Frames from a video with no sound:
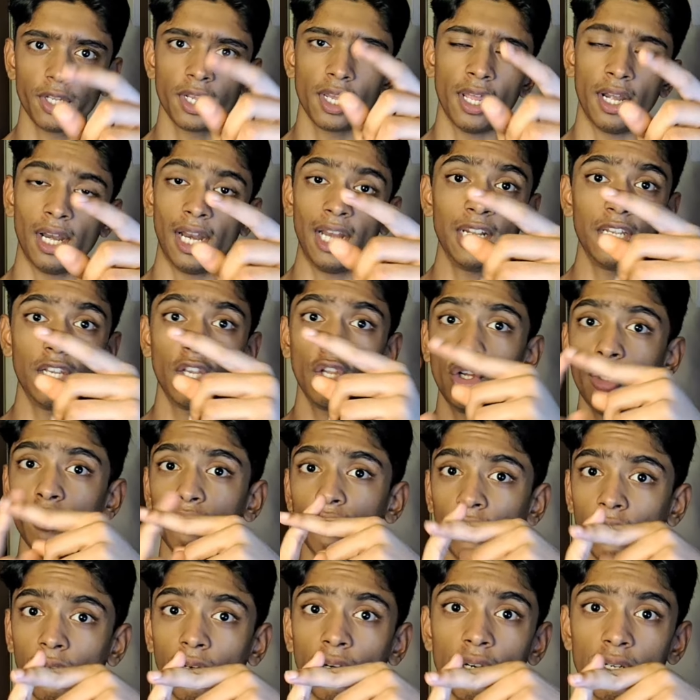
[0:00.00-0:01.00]
right now you've
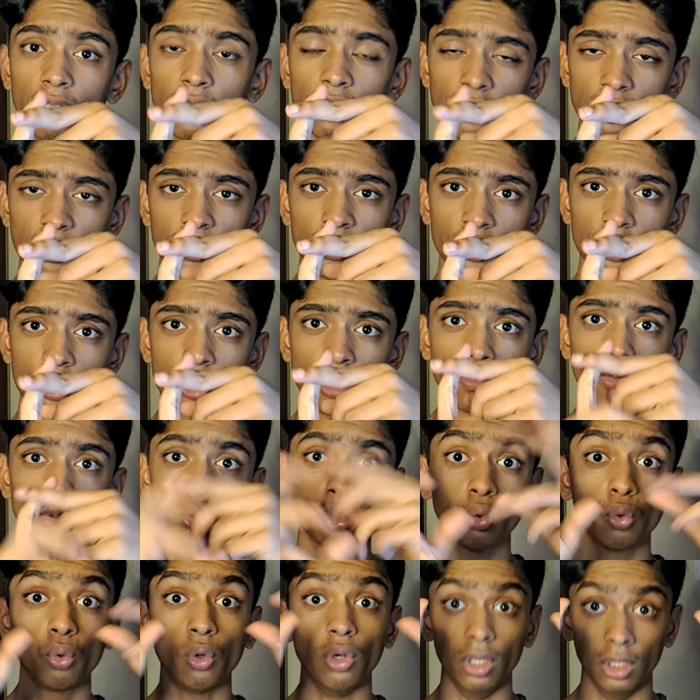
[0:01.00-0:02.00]
learned the system
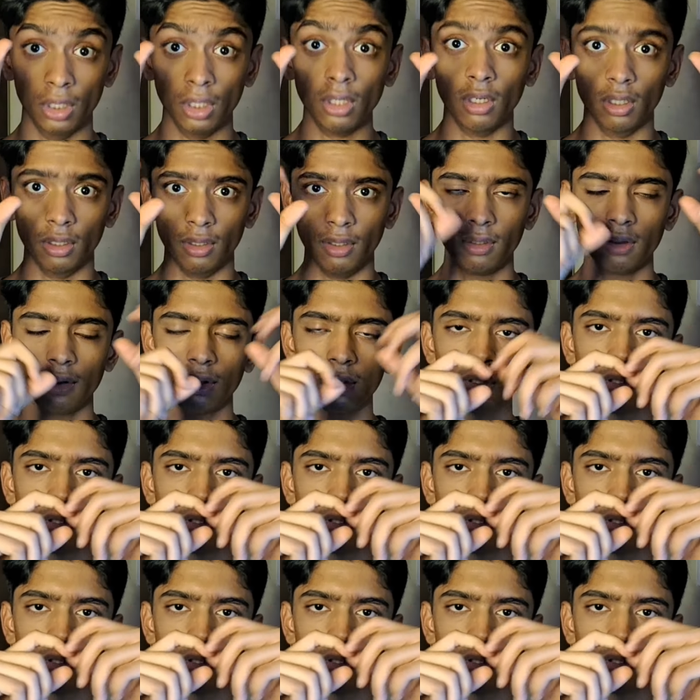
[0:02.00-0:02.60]
to learn,